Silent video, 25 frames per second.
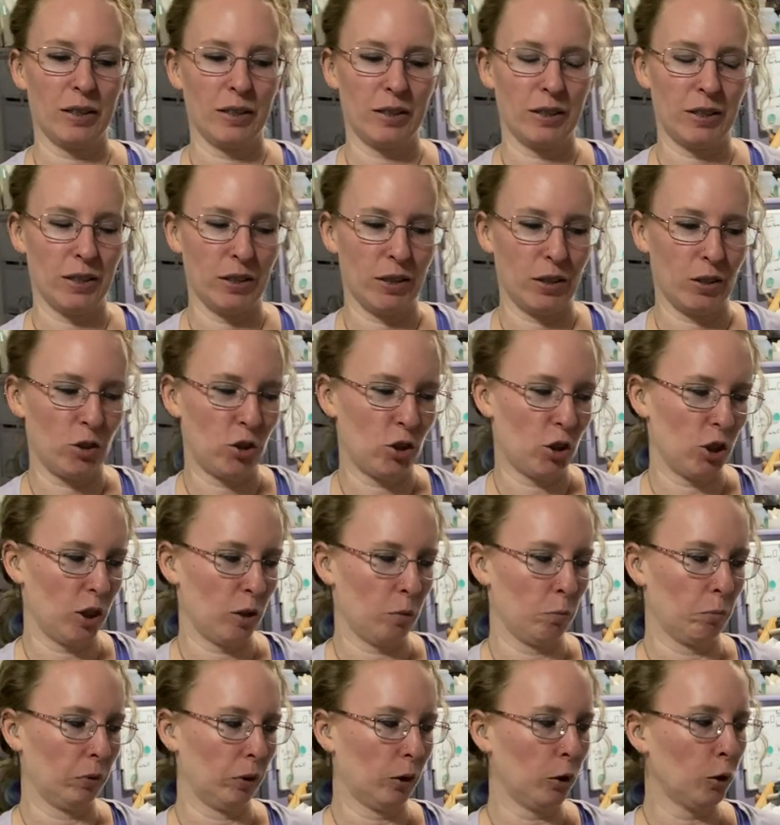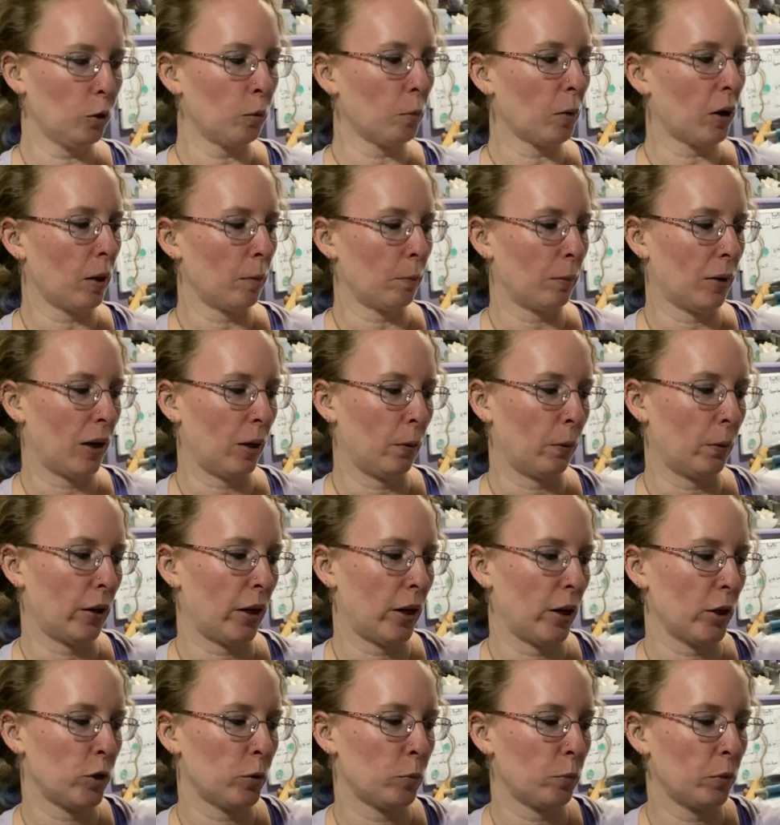did she bloom on my
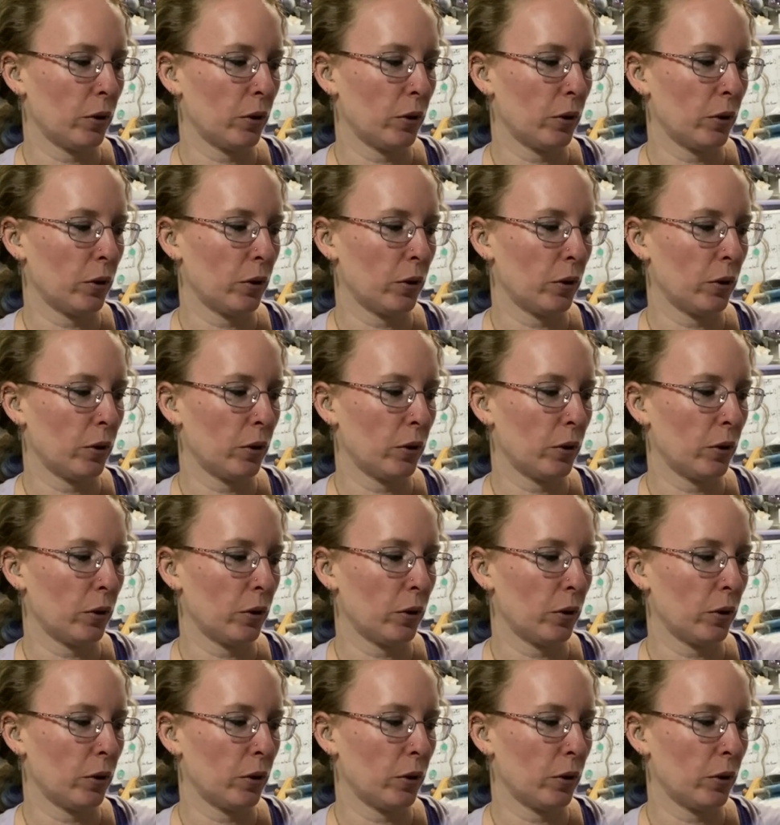watch,